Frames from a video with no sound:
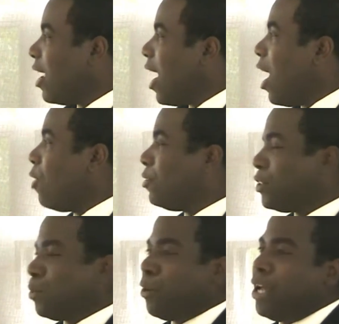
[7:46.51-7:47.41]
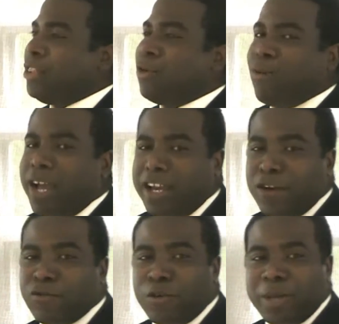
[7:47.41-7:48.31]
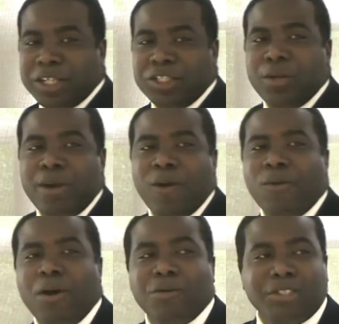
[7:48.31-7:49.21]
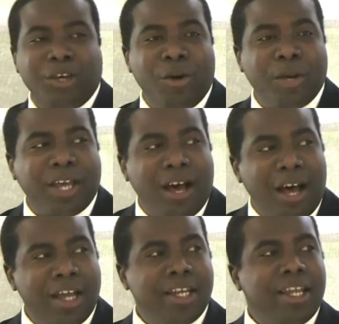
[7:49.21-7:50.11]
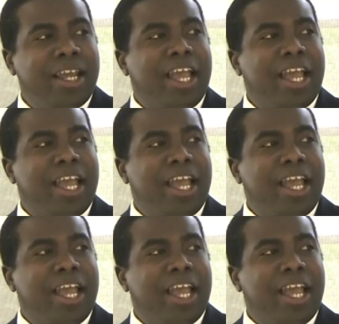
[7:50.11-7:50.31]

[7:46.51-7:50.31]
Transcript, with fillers: how to spread the right information about what was going on,